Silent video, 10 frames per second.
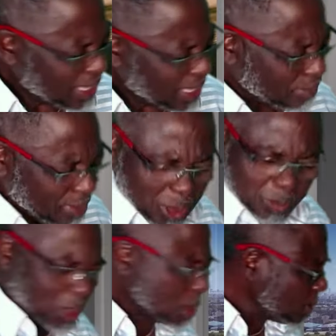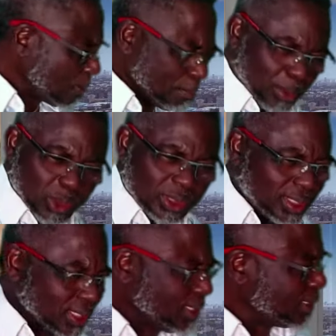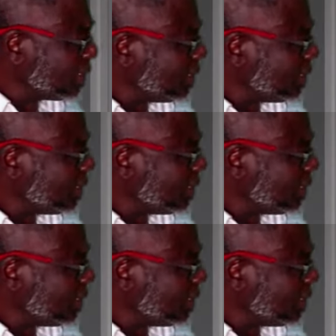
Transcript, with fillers: There must be somebody